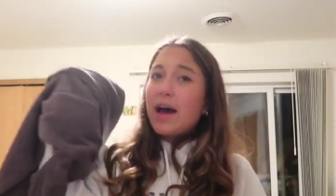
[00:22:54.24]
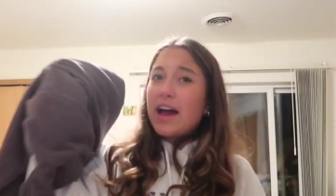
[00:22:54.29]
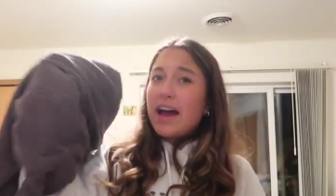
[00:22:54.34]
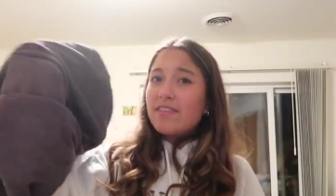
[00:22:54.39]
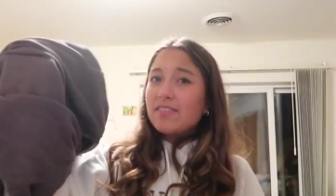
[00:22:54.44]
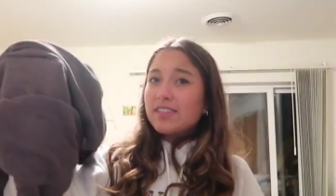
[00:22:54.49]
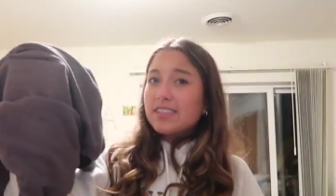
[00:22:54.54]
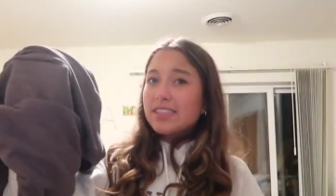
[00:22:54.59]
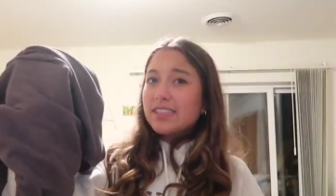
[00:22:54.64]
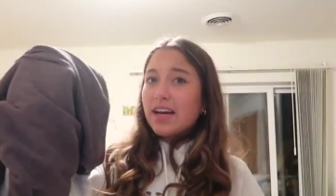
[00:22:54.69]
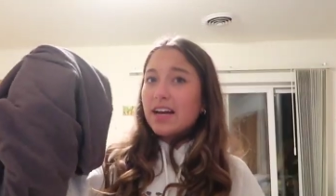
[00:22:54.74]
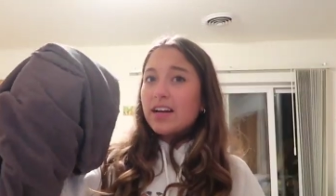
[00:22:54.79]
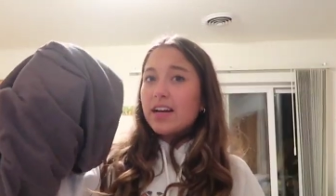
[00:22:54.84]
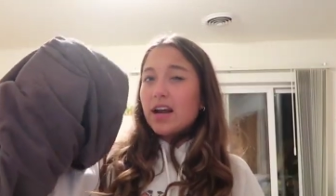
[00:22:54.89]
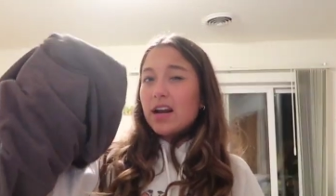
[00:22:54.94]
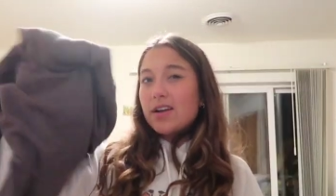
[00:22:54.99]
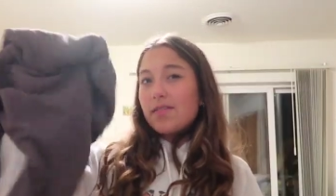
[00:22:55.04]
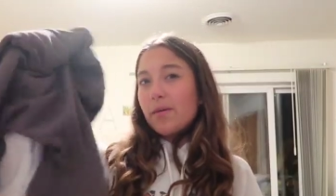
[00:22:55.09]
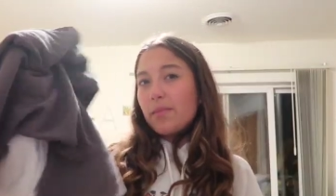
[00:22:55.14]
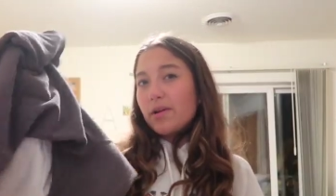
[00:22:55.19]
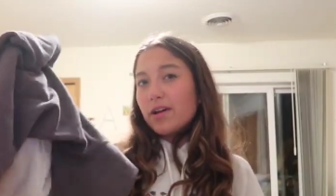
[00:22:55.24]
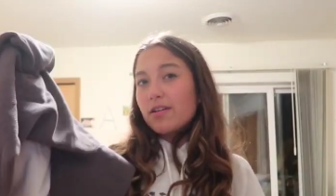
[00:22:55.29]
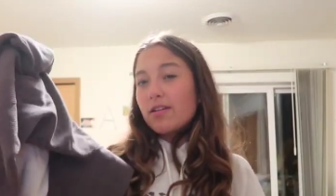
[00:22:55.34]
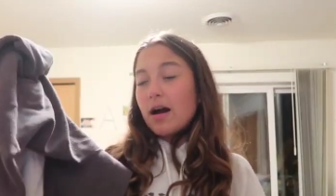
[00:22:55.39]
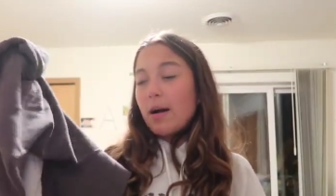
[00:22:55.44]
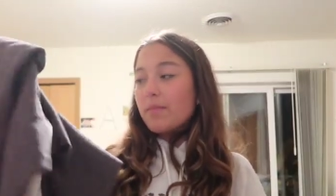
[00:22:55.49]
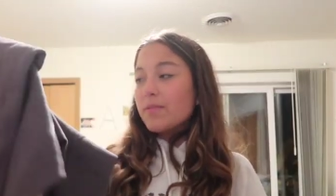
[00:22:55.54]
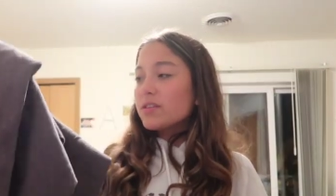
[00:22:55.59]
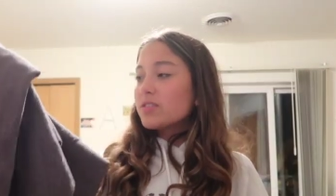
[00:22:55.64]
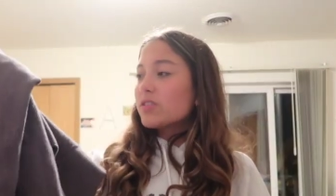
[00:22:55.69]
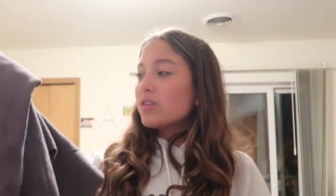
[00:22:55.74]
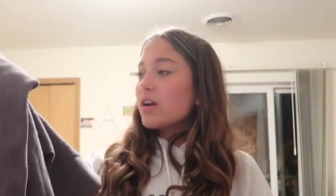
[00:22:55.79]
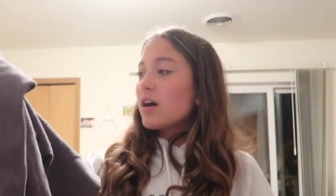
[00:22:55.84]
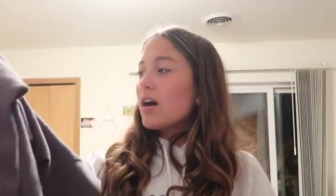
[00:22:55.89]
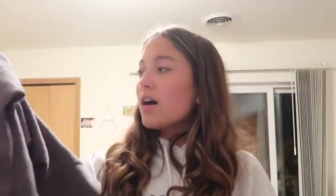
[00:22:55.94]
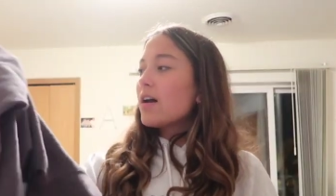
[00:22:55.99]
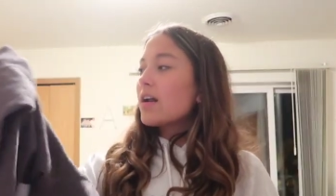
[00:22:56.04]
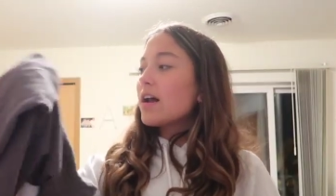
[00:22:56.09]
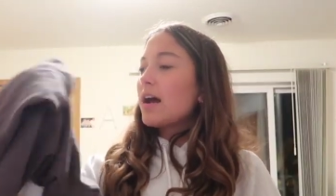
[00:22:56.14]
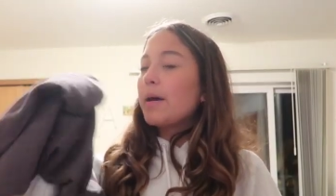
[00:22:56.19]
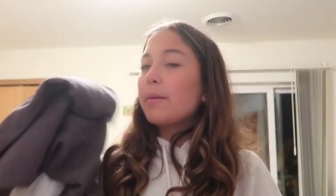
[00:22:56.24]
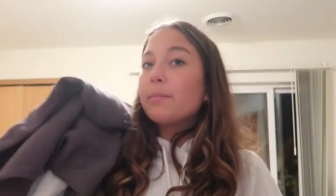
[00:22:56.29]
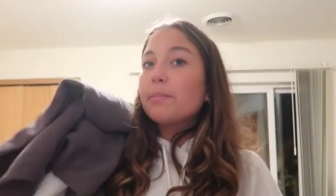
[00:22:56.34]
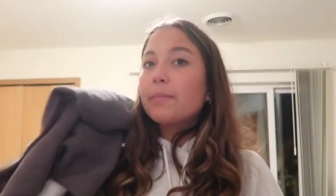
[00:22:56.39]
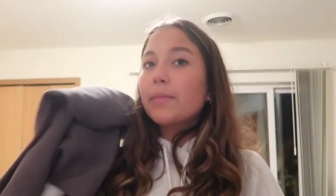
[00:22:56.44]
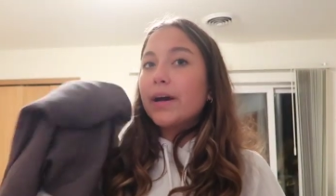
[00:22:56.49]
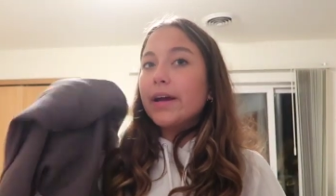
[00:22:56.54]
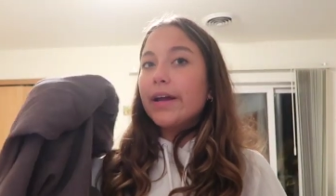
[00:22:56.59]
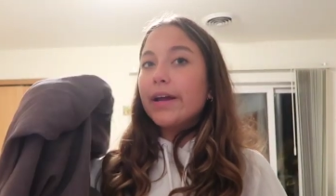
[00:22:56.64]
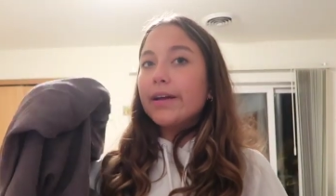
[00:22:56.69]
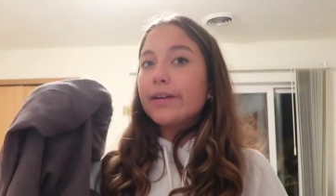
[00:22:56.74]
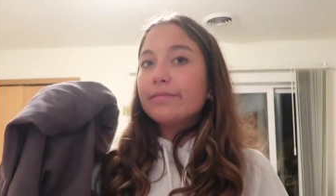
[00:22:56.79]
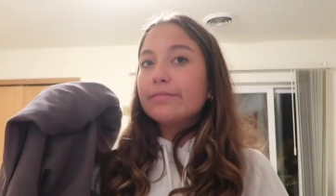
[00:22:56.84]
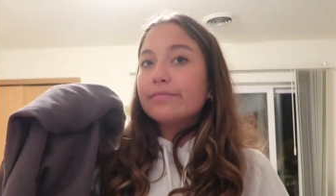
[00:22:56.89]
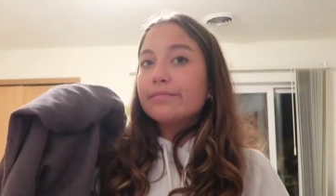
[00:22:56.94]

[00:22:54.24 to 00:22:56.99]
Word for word: I haven't decided yet if I'm gonna crop this or not. I might.